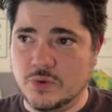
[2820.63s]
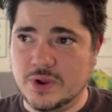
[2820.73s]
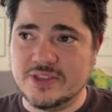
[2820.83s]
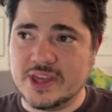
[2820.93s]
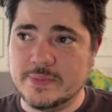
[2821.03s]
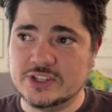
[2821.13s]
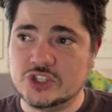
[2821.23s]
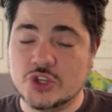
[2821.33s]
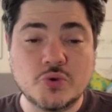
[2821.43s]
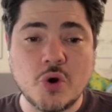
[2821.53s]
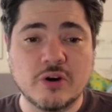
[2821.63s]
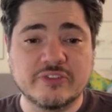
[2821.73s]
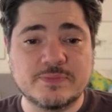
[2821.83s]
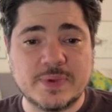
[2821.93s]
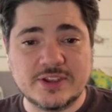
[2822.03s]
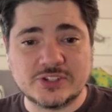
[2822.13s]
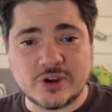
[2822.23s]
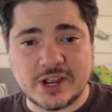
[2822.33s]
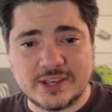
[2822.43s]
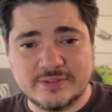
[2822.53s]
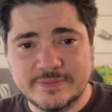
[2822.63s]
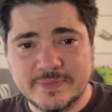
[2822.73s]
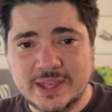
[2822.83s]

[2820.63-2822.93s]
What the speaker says: One of them is Do Corvid Be Destructive,